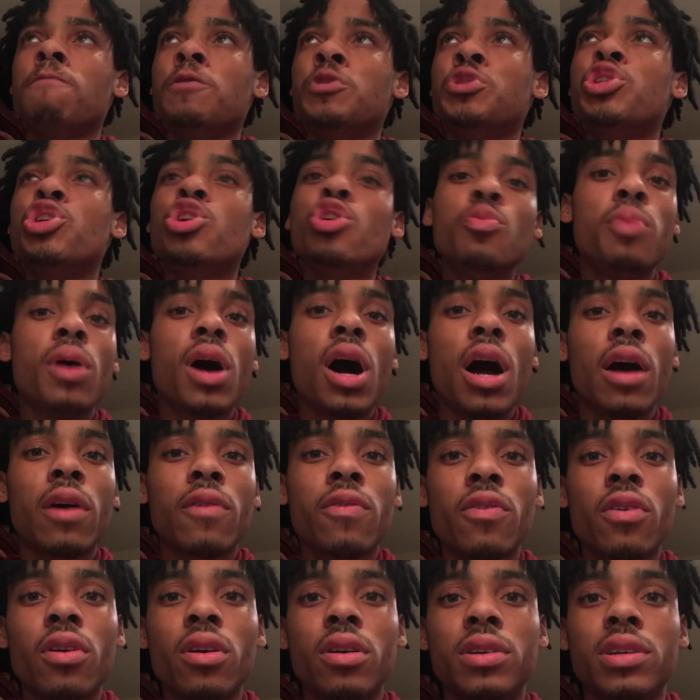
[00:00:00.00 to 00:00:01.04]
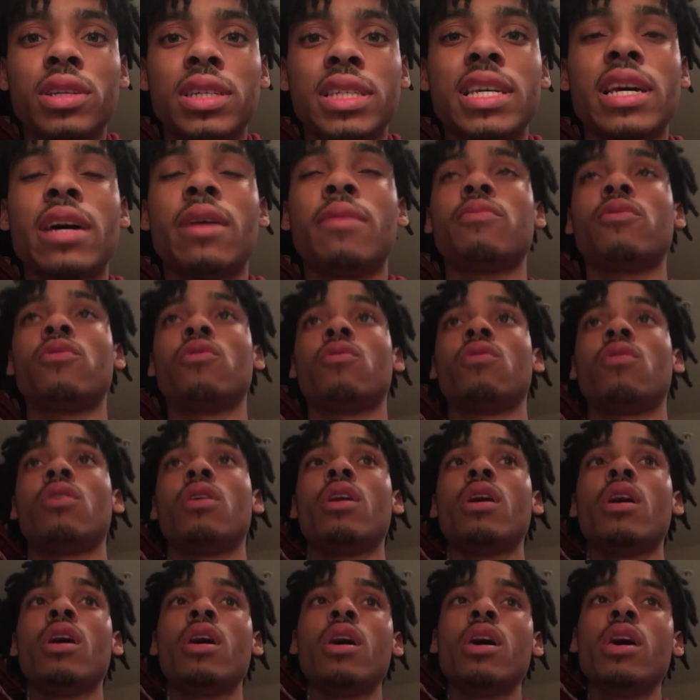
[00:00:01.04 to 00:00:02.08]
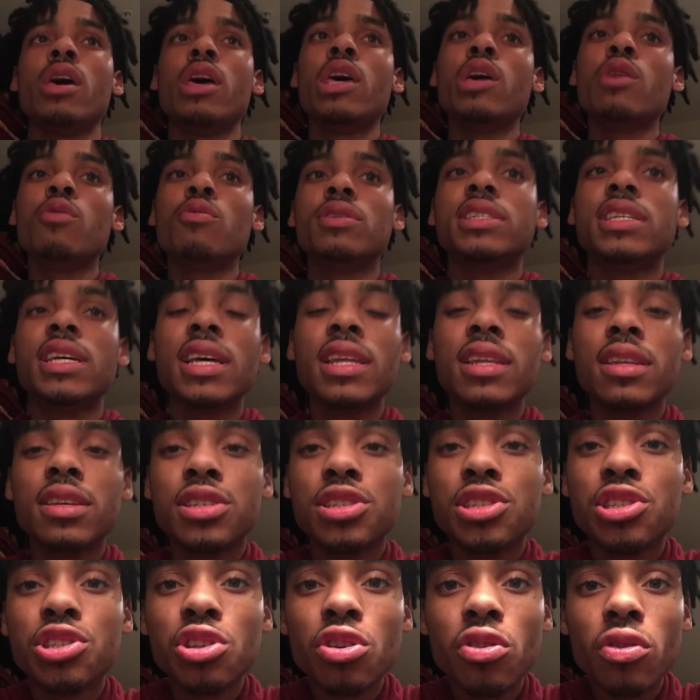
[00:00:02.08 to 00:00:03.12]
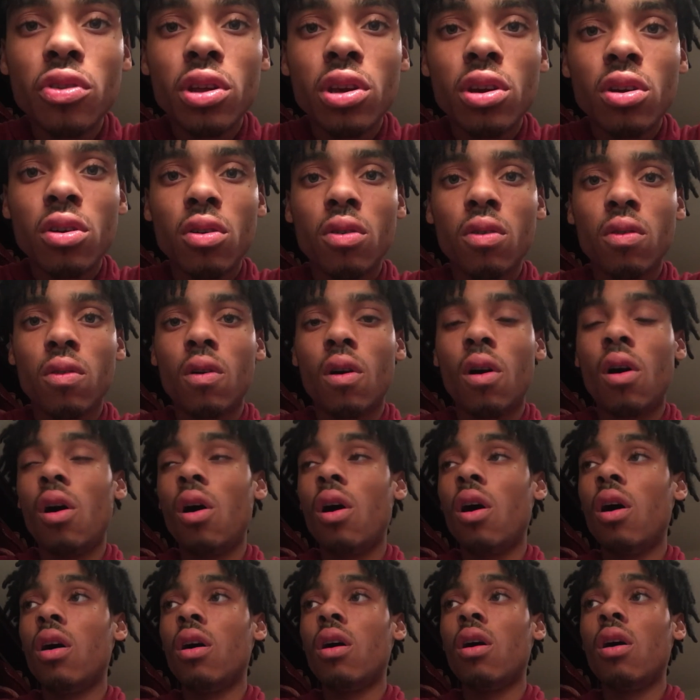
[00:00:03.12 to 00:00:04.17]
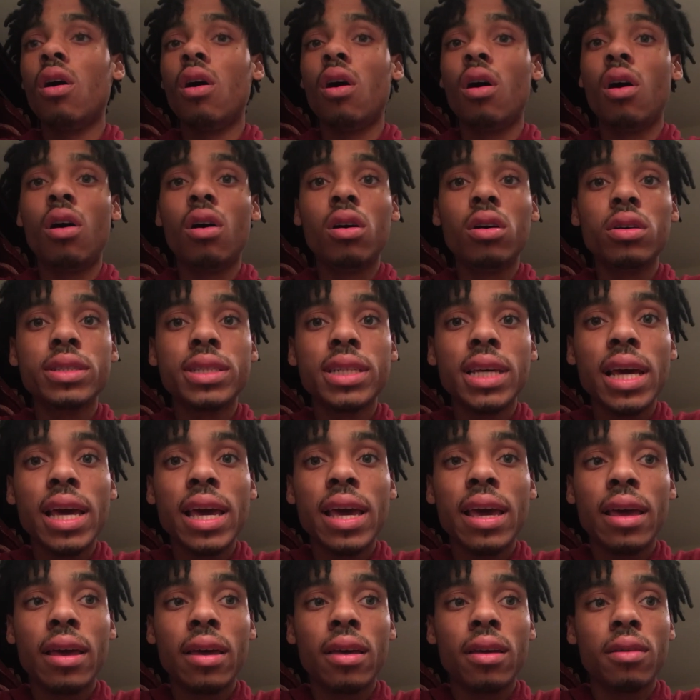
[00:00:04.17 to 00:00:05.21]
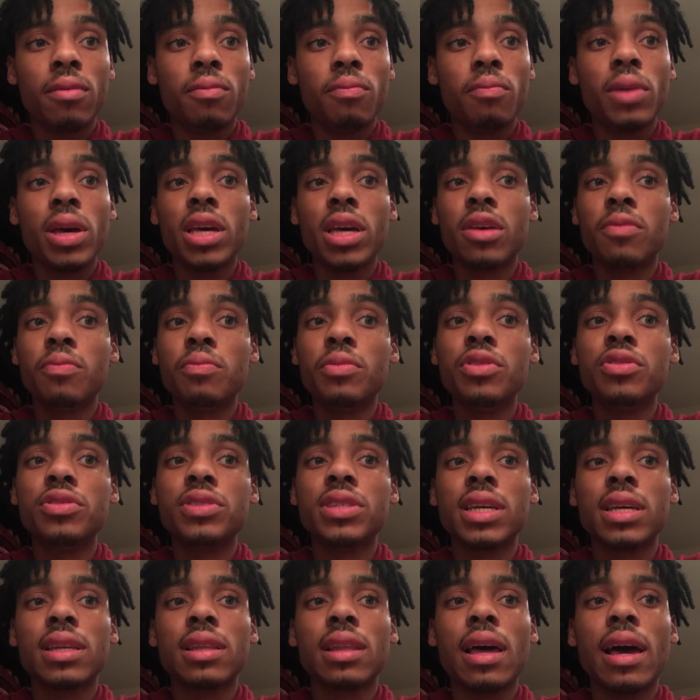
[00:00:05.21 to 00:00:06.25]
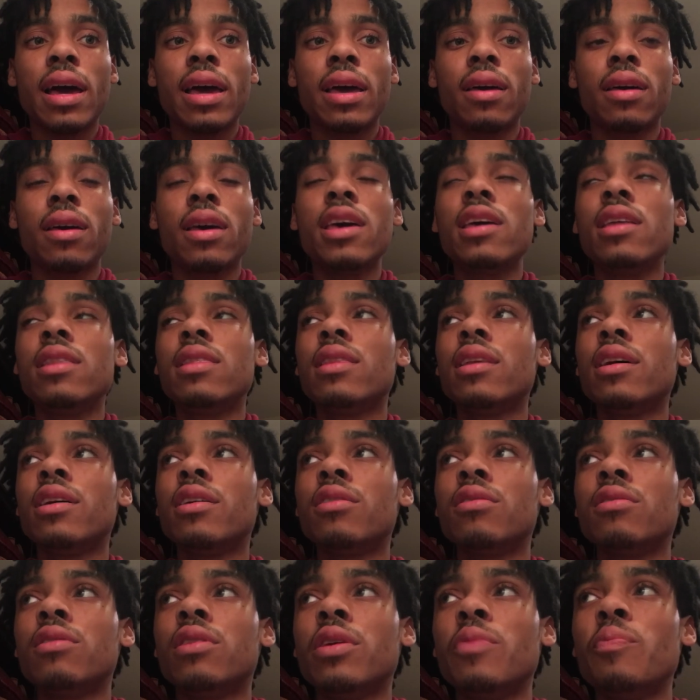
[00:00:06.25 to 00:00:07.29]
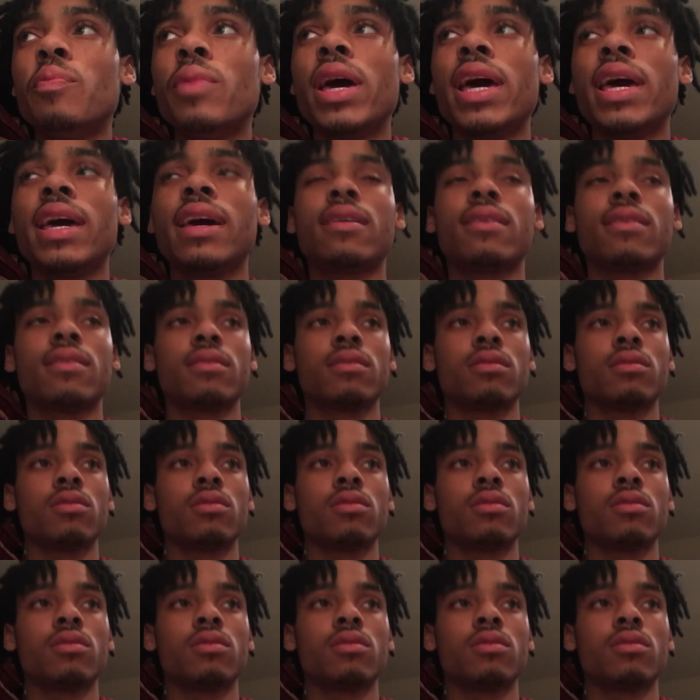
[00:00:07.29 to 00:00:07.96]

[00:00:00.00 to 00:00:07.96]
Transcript: tupac for example he was in the studio all day making music like he literally make